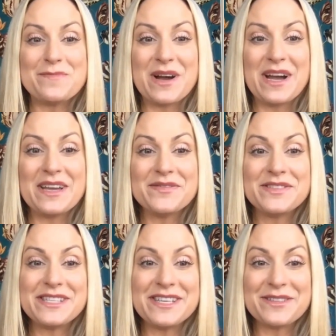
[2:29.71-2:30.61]
I have
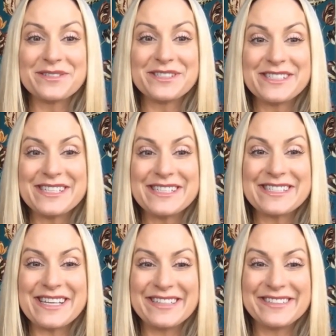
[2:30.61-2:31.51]
seen the real estate
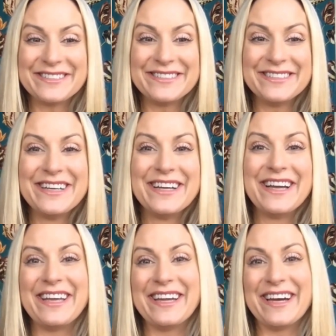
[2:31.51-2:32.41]
cycle,
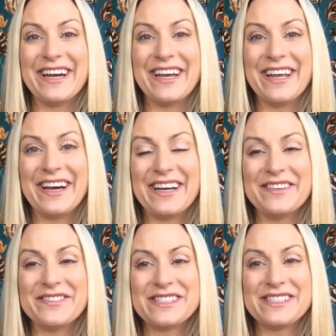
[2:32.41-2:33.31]
and
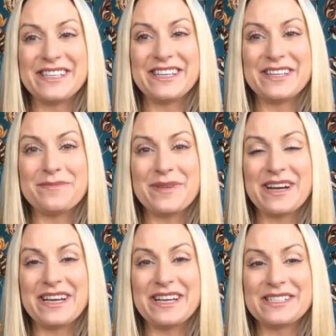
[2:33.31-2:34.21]
I've seen
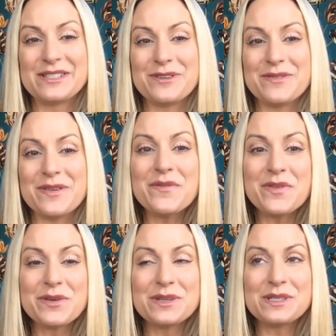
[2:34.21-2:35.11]
my sphere of
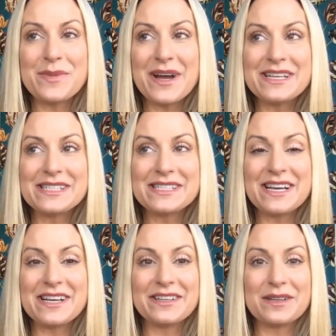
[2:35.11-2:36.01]
influence buy and
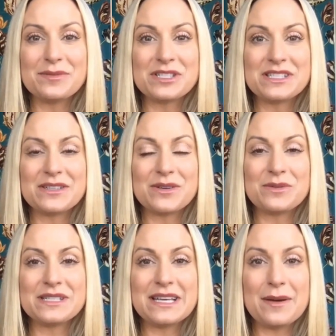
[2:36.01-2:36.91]
sell, and I'm just
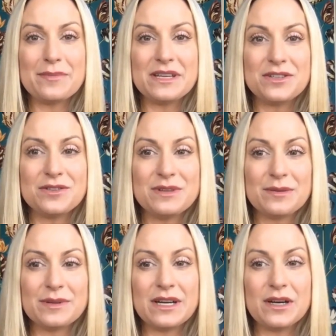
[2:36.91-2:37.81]
always happy to be able
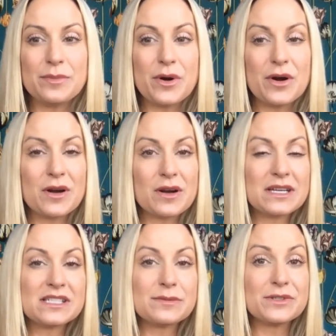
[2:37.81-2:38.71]
to help our
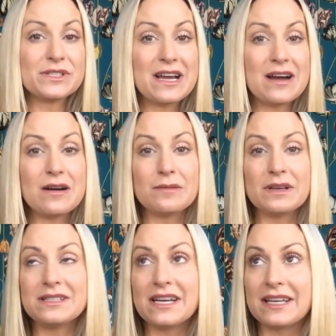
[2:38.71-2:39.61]
customers now with
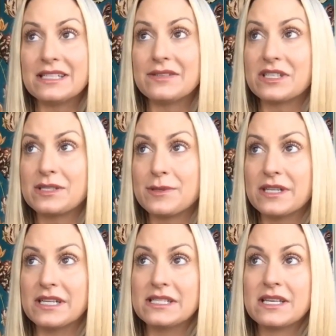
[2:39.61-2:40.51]
decades of
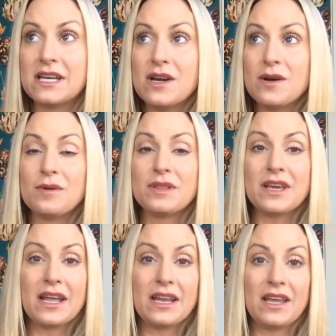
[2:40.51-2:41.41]
experience with
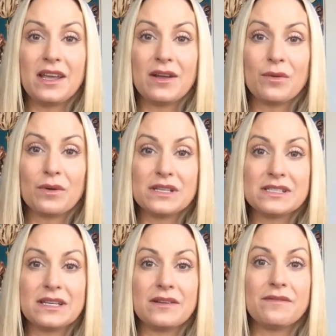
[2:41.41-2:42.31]
any real
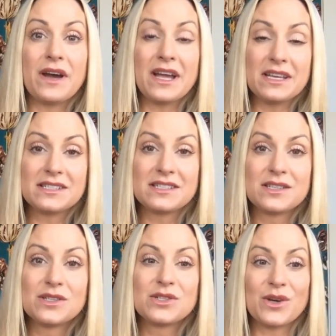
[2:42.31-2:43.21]
estate advice.
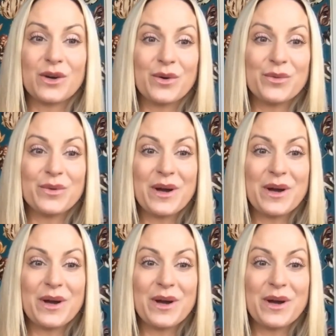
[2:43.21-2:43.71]
So